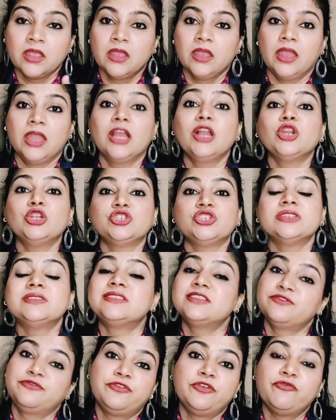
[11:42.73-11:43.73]
English is
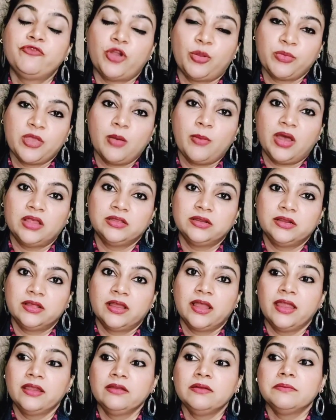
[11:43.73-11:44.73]
different from your mother
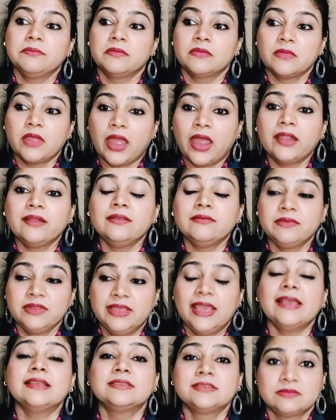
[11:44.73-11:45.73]
tongue, and
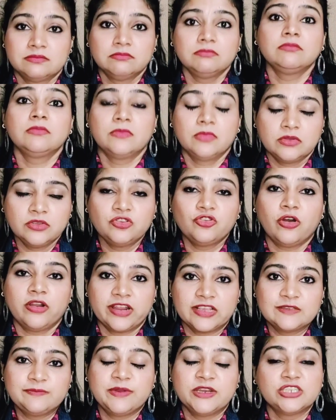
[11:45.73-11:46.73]
yes, your
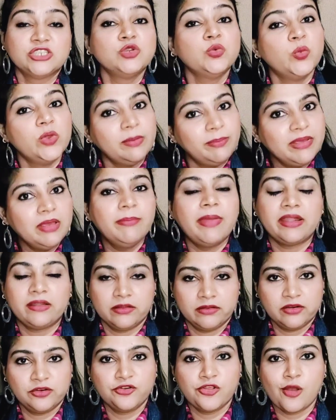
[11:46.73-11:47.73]
expression will be
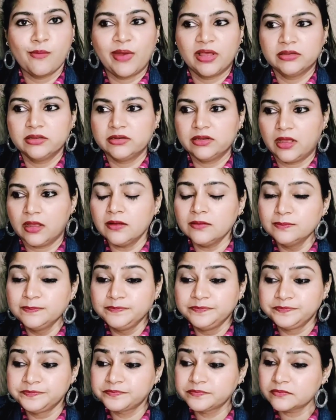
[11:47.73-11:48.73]
better in your mother tongue,
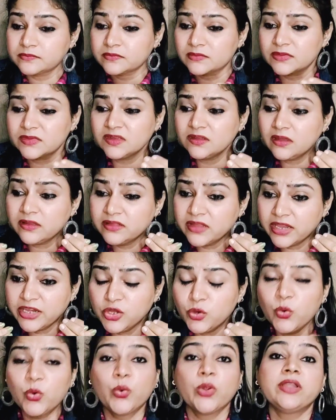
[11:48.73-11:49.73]
then
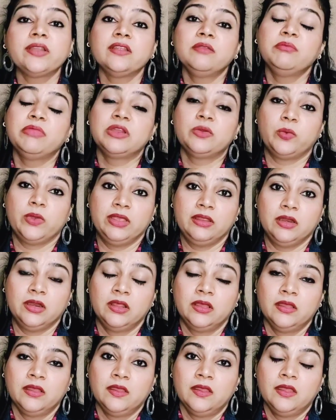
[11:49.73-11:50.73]
you quit in between.
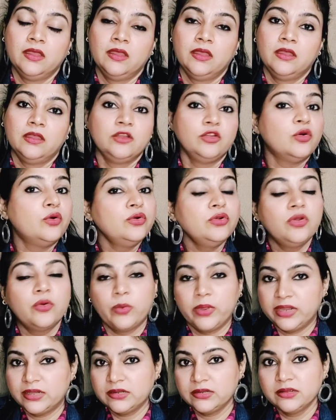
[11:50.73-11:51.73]
Don't
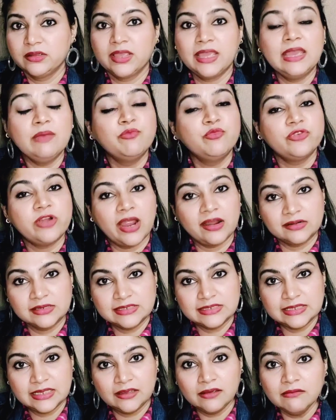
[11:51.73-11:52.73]
quit. Keep
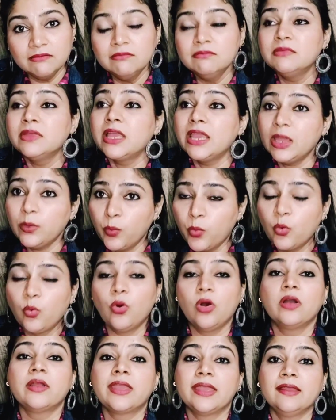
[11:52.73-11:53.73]
practicing. Keep
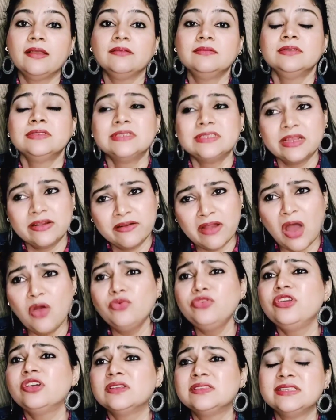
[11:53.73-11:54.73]
working.
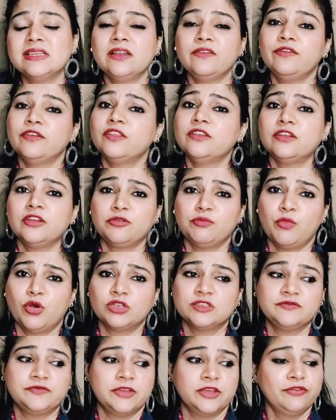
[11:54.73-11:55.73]
Surround yourself with an
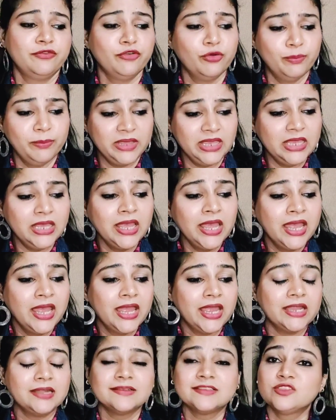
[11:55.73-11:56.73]
atmosphere. For me,
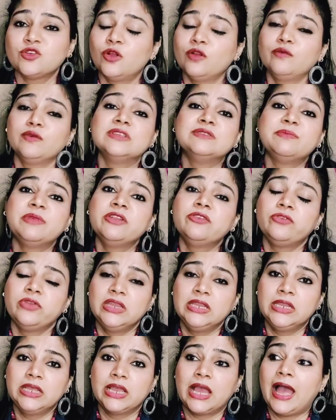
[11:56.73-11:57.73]
it has always been
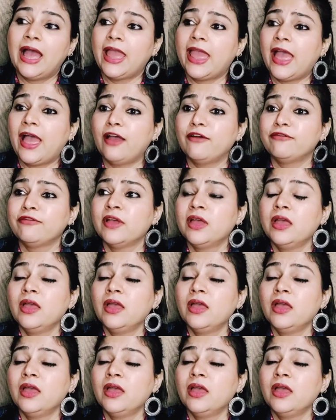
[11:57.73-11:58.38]
reading. I have